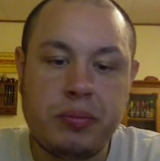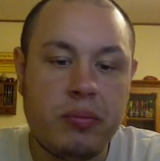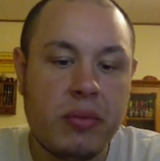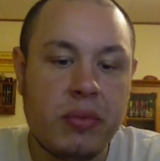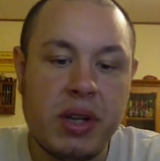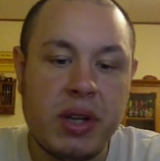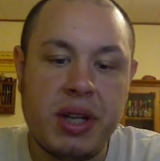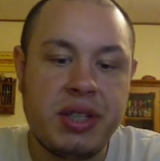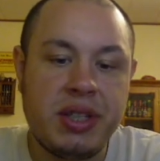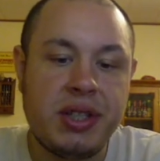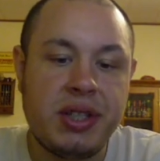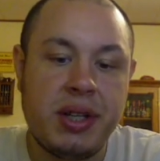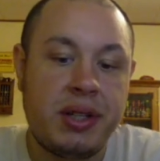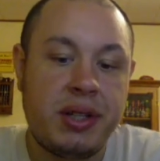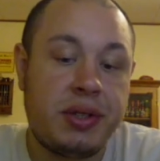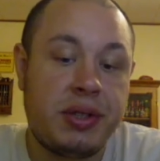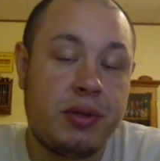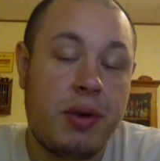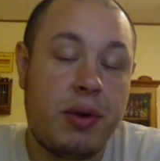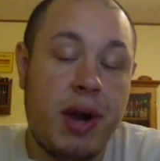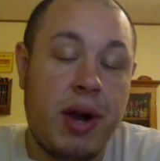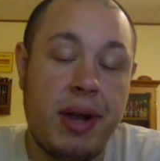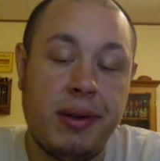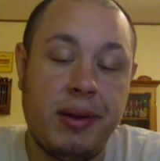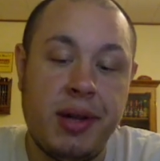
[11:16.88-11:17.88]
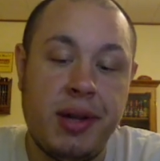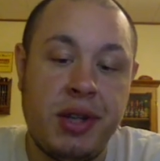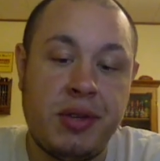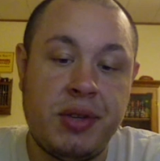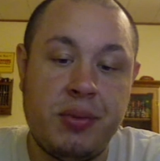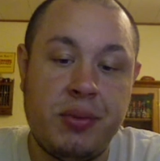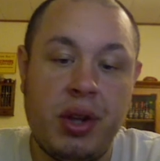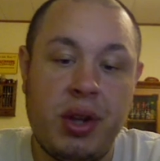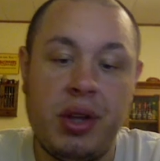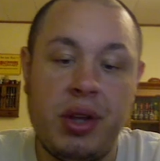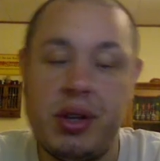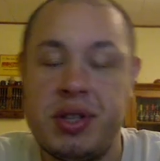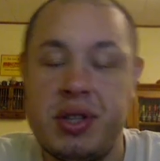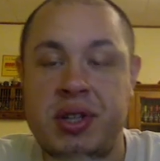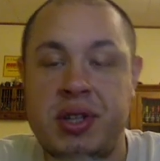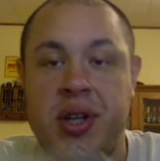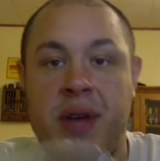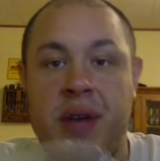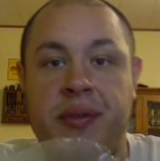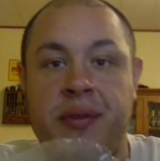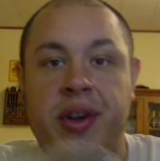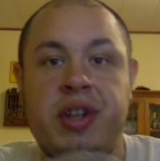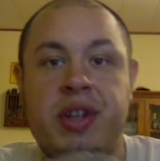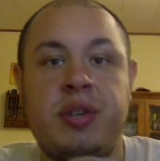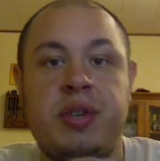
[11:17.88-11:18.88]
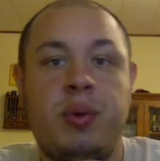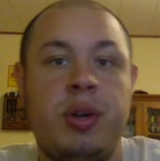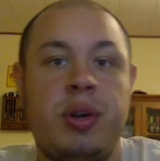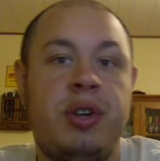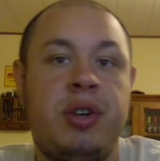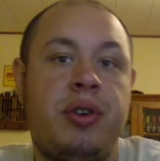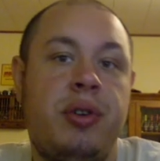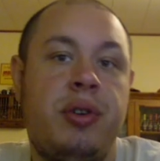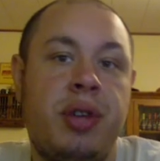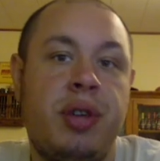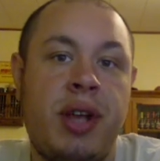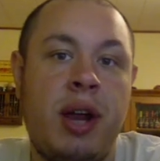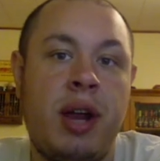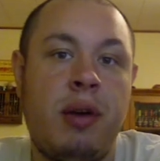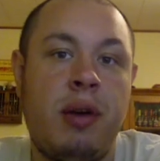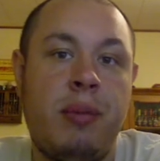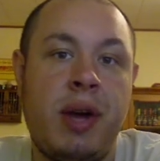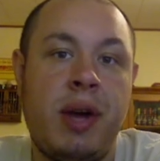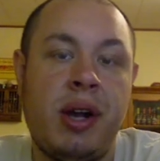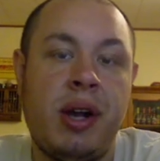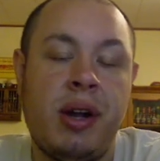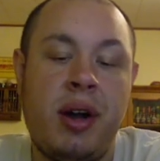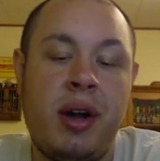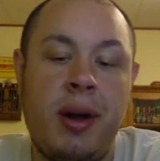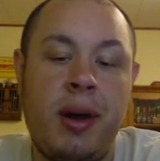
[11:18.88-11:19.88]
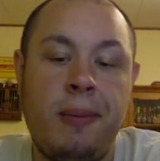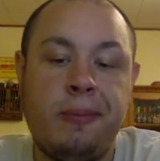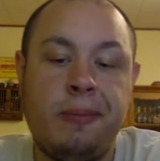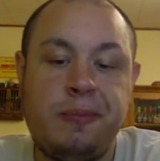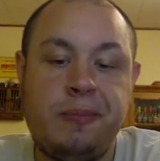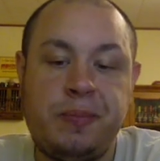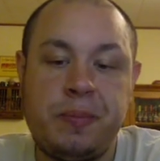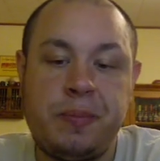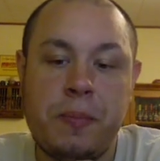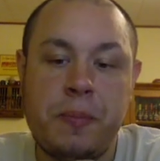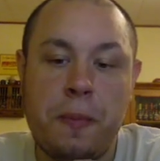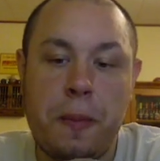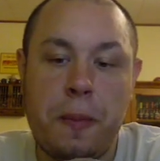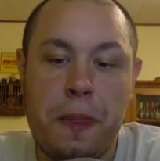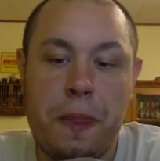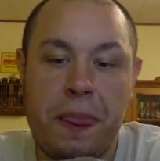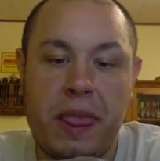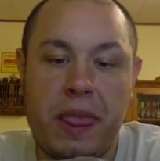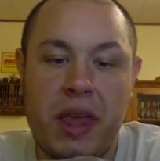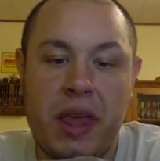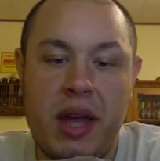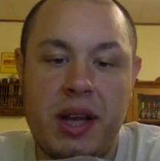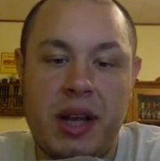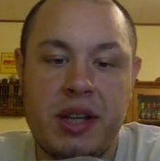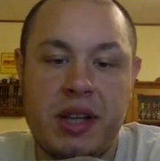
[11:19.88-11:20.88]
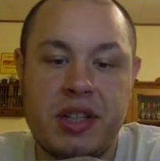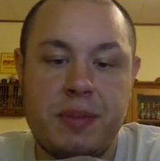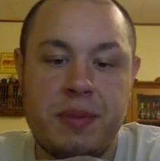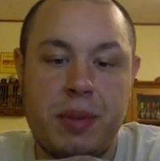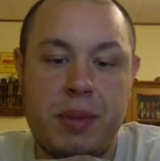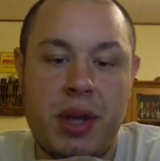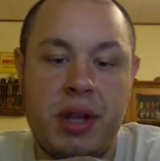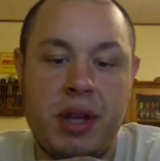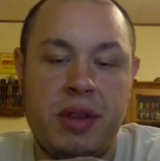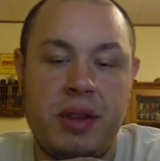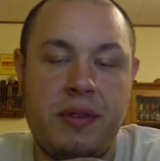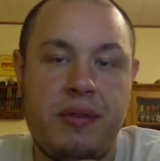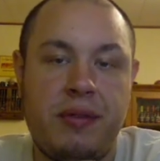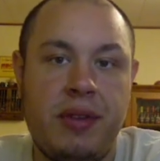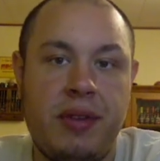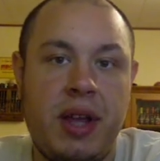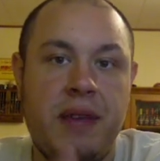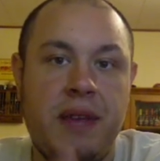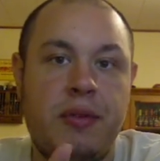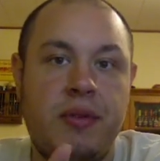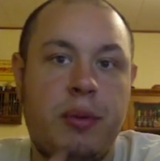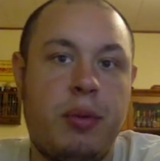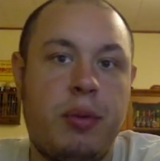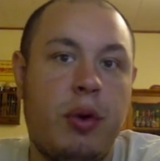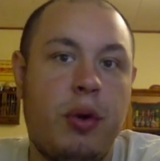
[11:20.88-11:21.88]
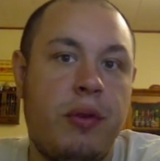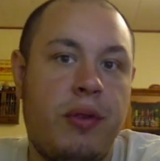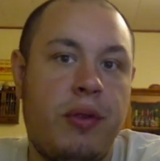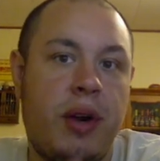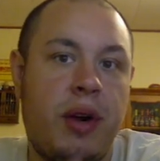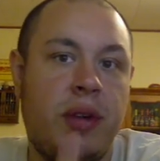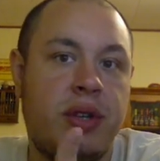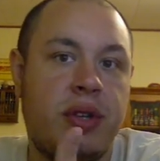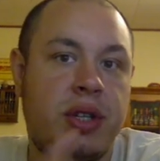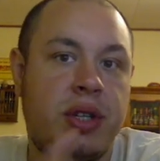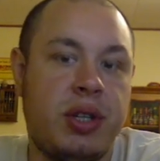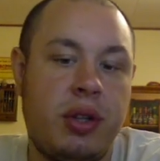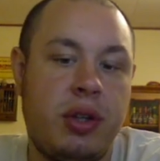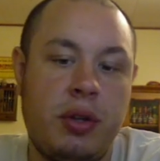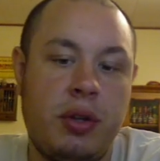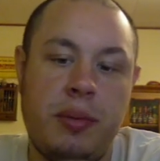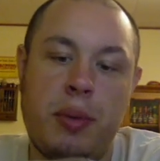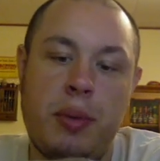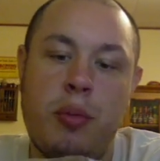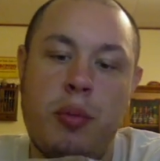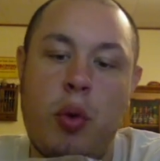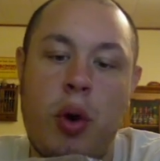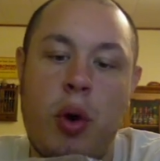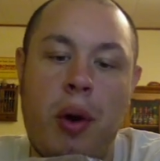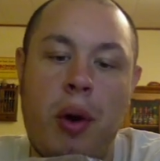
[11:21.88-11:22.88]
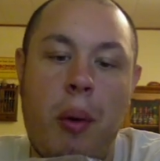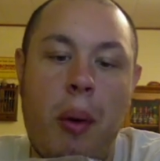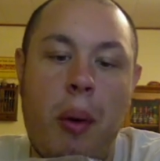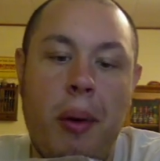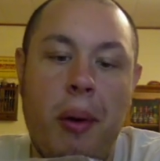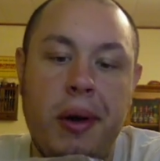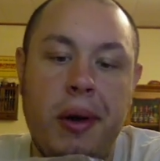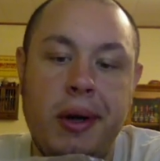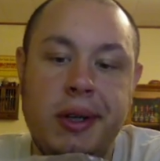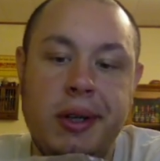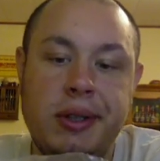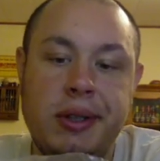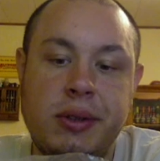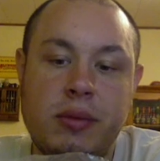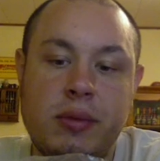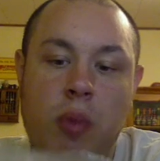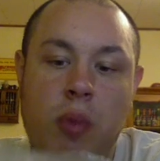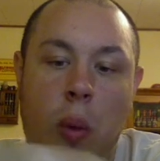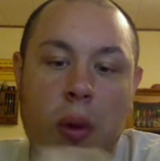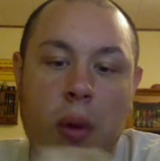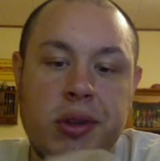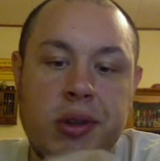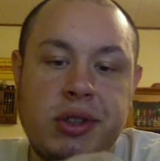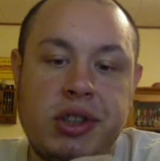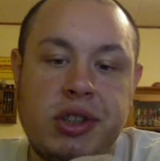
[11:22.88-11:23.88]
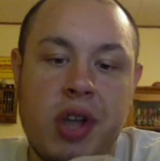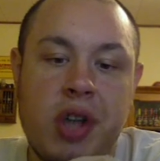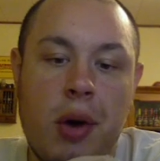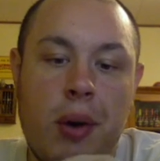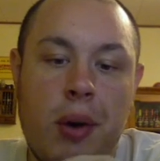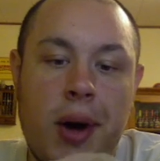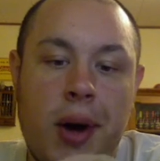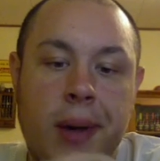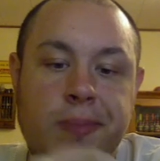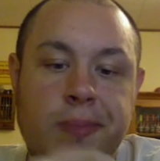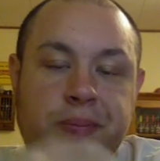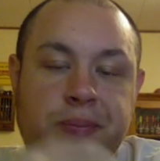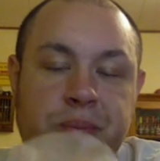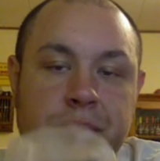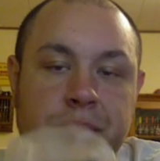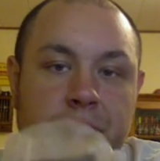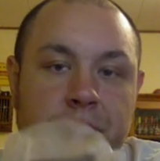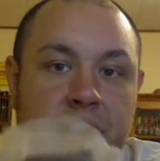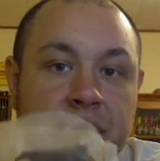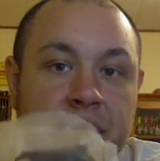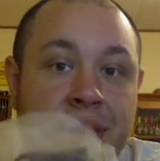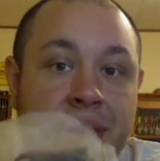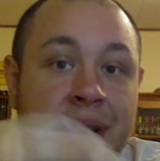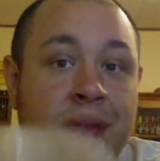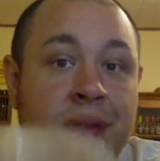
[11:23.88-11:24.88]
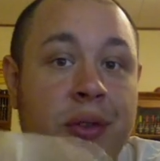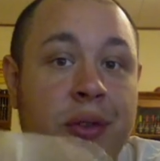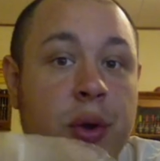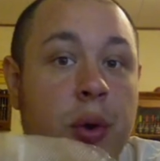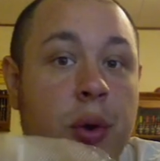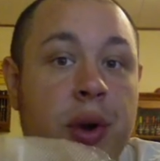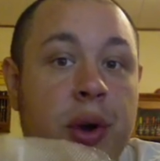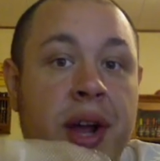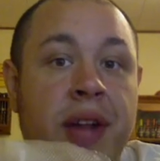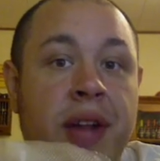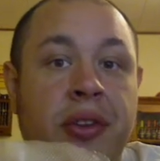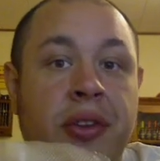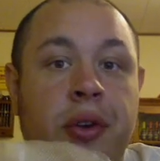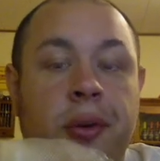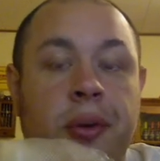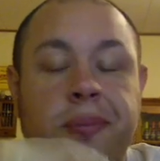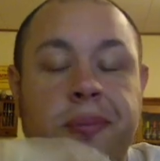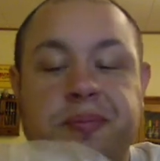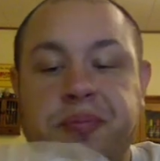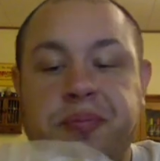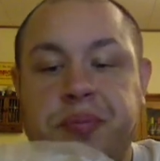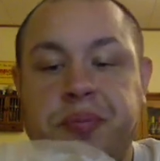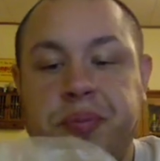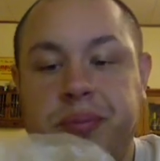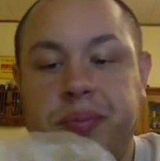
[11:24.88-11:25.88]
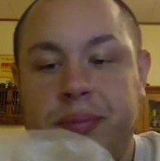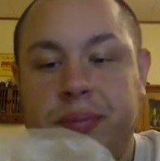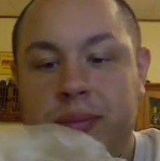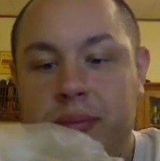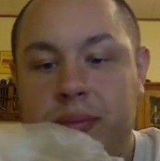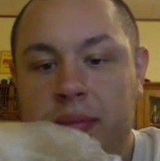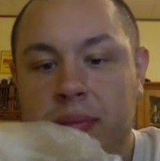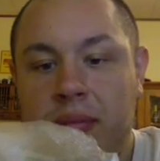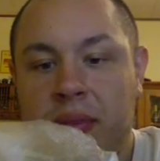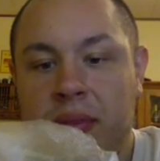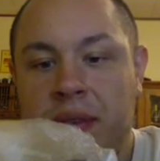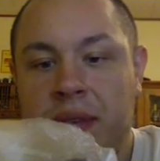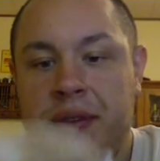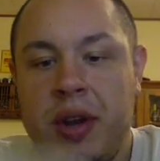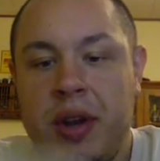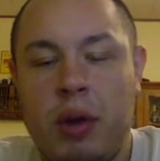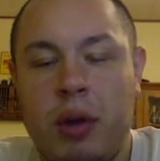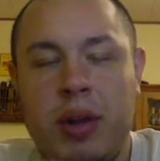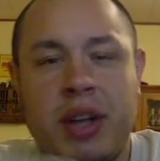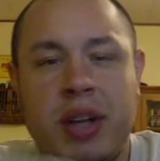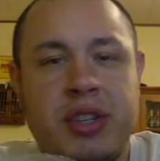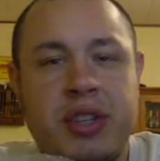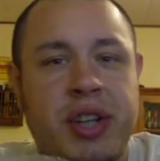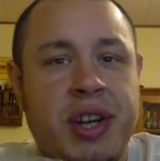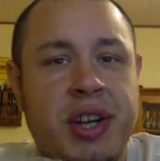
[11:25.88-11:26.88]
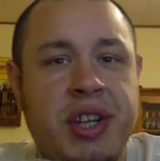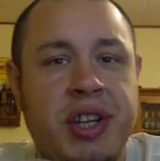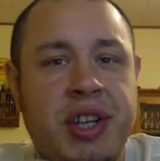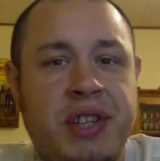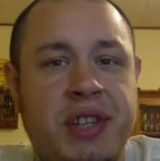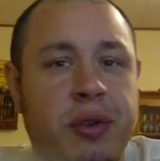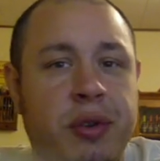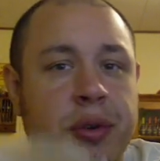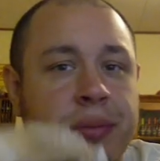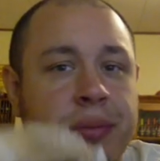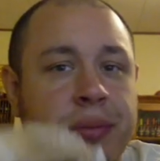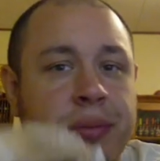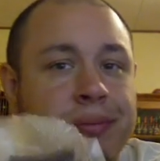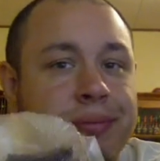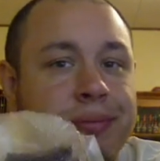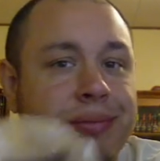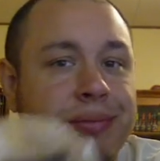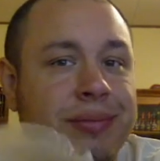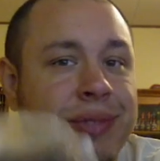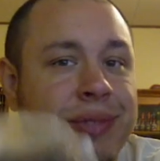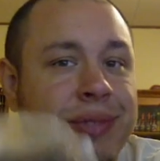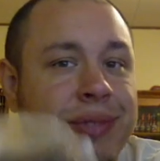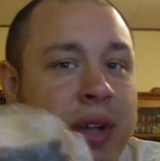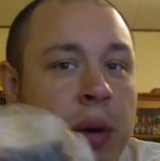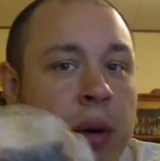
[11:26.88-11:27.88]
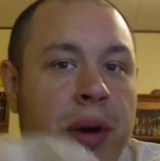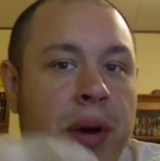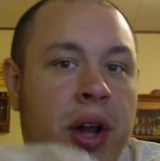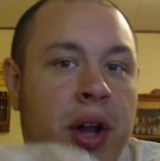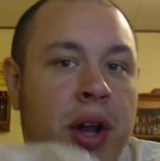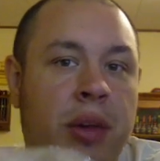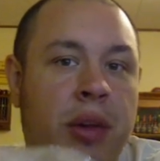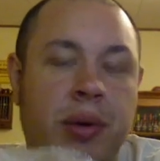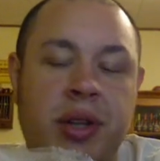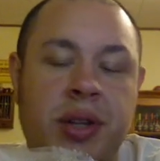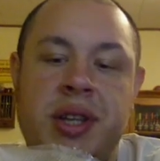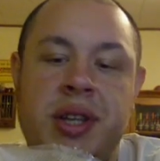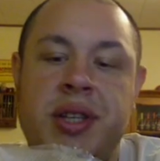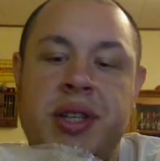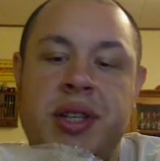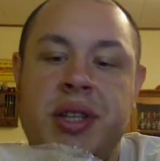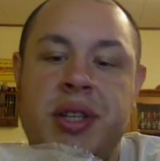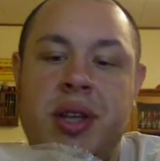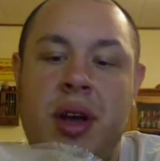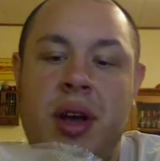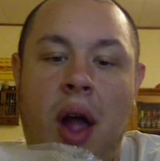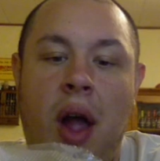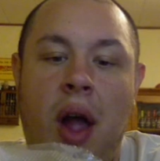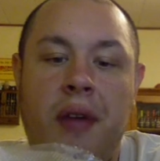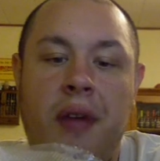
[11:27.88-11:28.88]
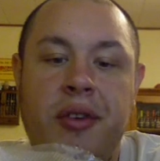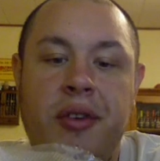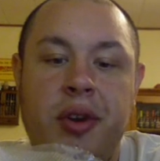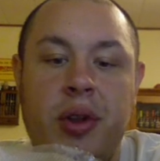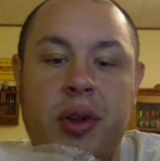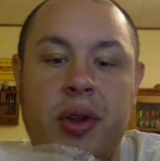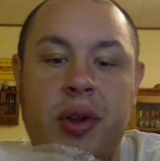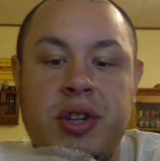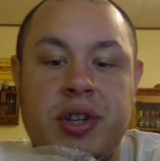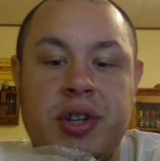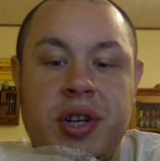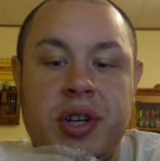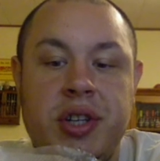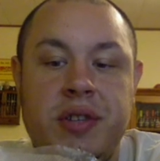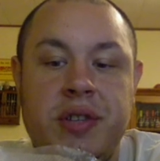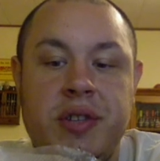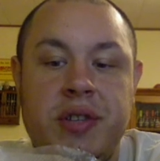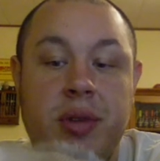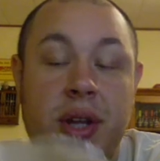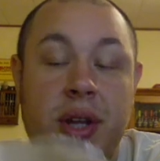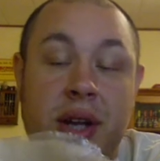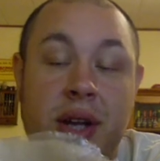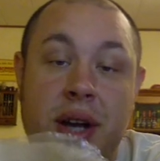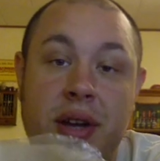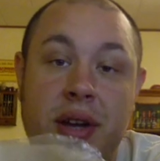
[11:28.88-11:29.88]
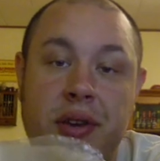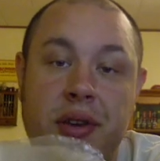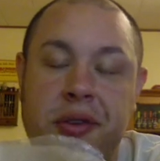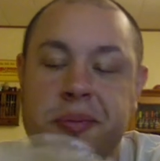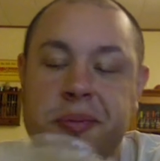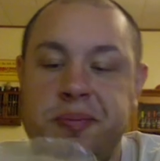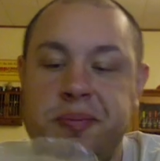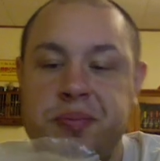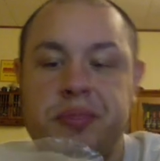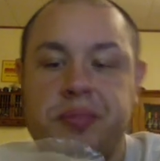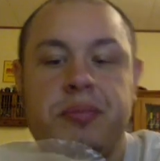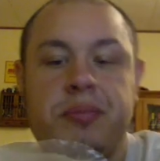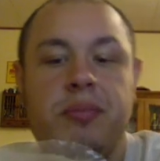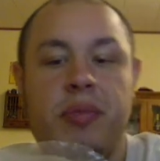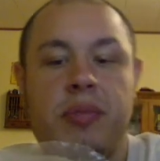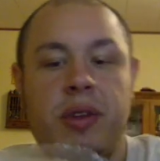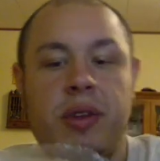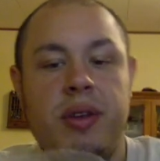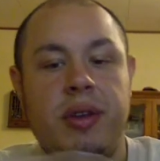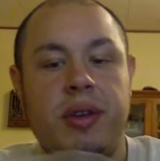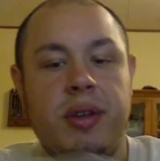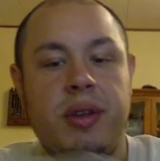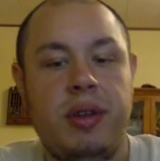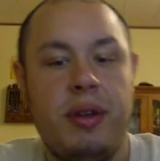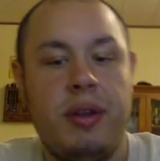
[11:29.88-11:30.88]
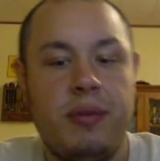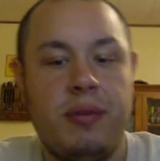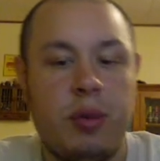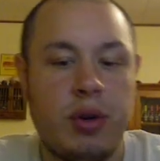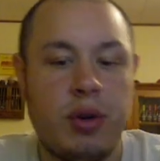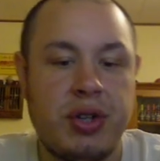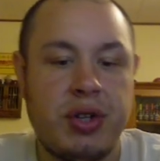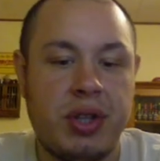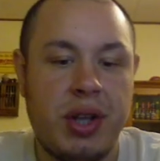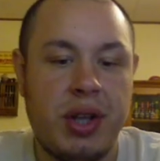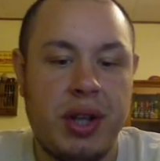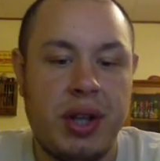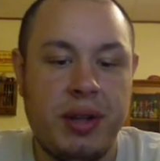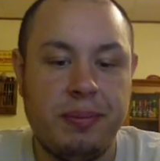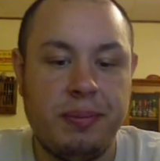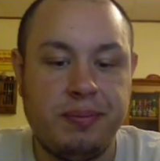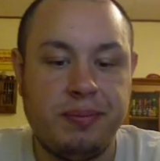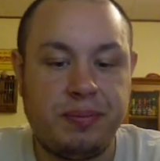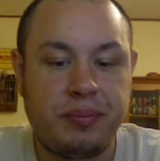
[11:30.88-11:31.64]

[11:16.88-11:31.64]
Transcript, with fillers: it's it's great. It's really good stuff. I just want to turn the camera back on and explain the flavor profile just a little bit more. So uh, definitely Oriental. If you don't like Chinese food, don't bother with this. Uh, if you do like Chinese food like I do, unfortunately,